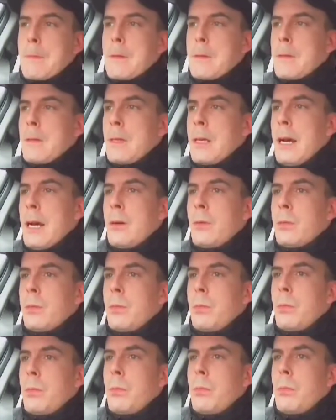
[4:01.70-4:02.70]
Now,
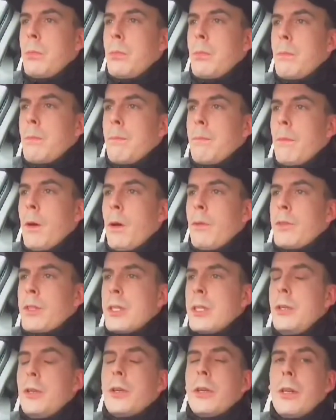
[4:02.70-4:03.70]

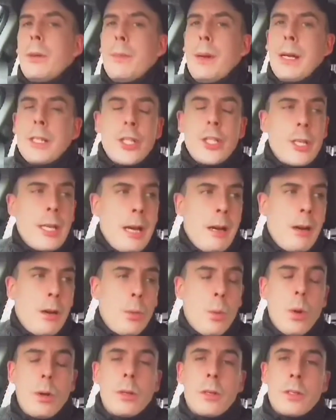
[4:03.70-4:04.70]
obviously you can imagine how I
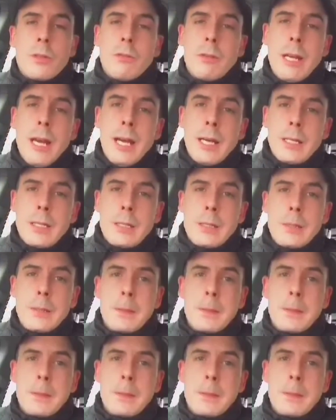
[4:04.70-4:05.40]
wanted to react.